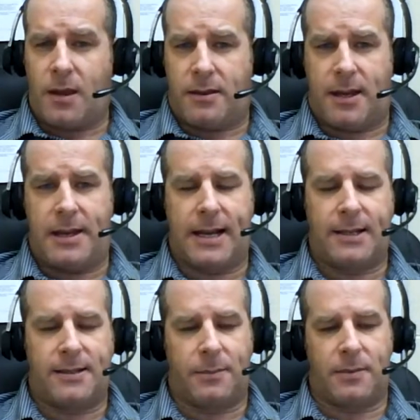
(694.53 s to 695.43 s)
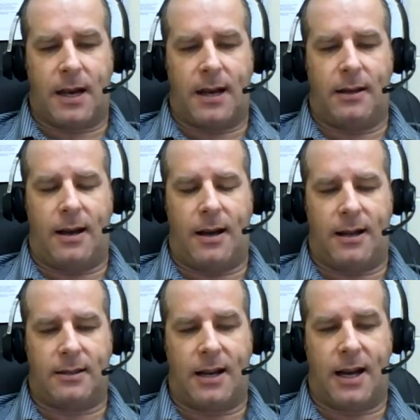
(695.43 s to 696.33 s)
The next
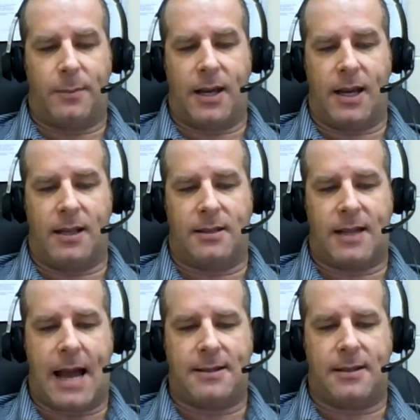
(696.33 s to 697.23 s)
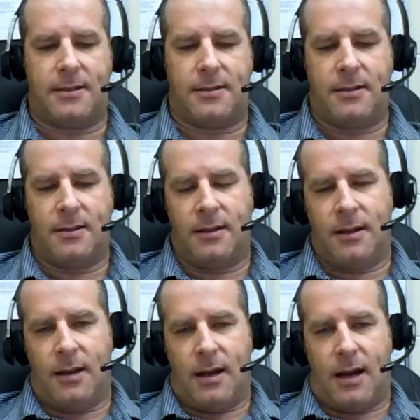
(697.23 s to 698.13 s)
subtype is stasis
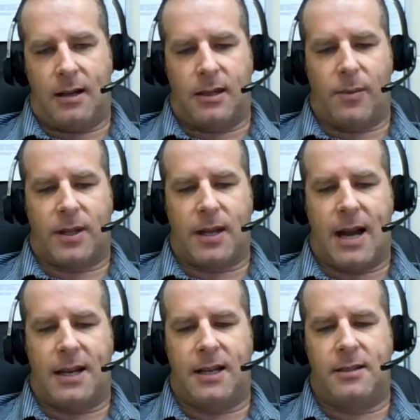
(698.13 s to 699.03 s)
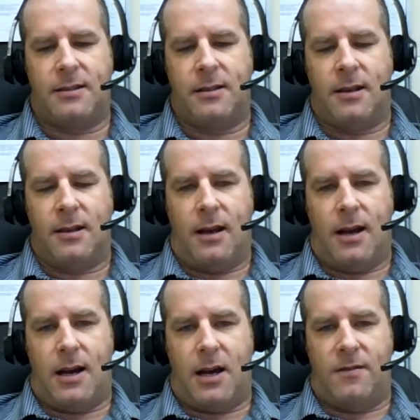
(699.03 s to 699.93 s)
dermatitis,
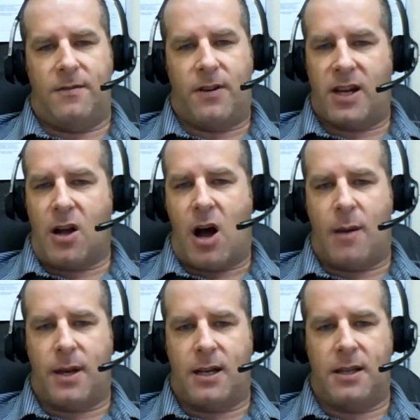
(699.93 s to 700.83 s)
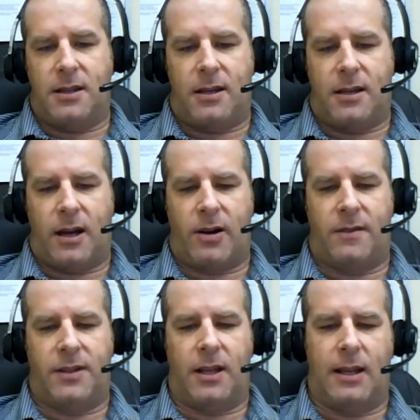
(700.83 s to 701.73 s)
very common in the area
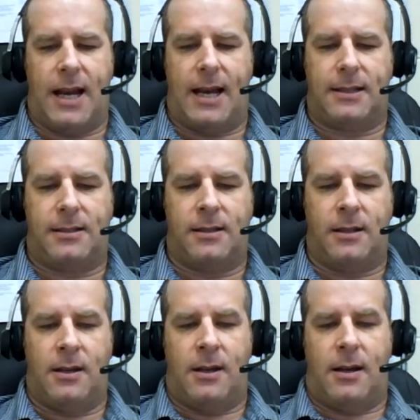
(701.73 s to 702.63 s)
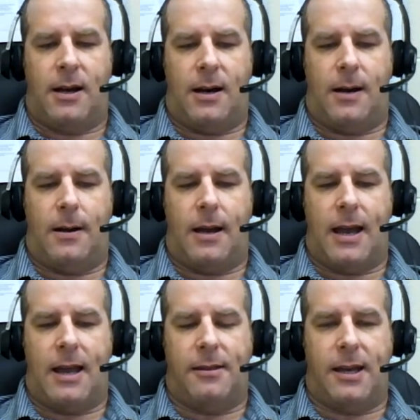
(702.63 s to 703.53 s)
of the legs,
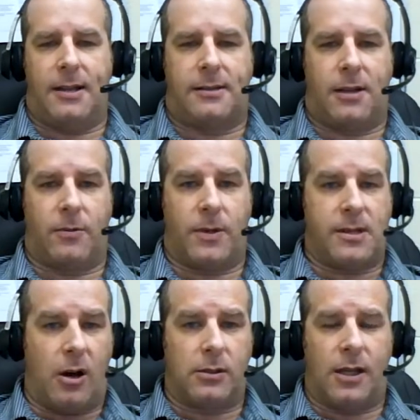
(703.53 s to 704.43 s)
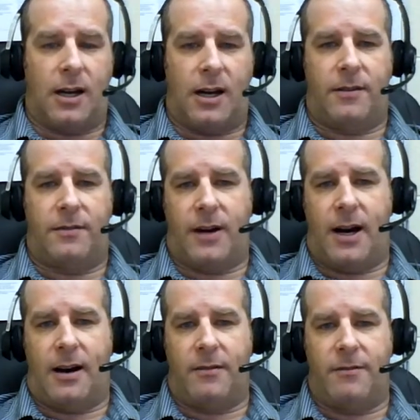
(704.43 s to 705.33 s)
and it's the result
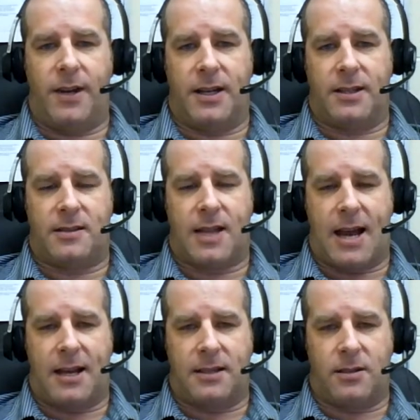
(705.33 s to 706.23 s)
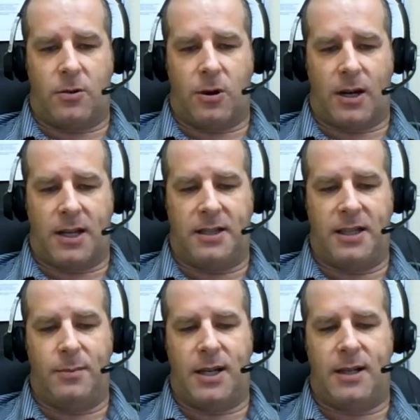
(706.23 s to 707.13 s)
of venous status or
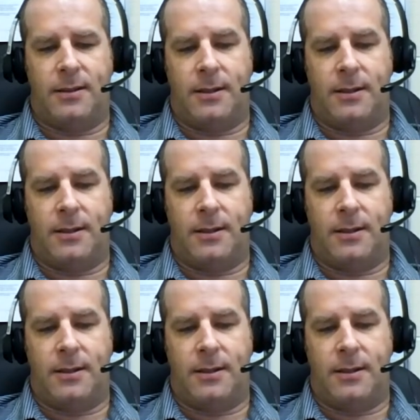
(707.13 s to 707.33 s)
edema.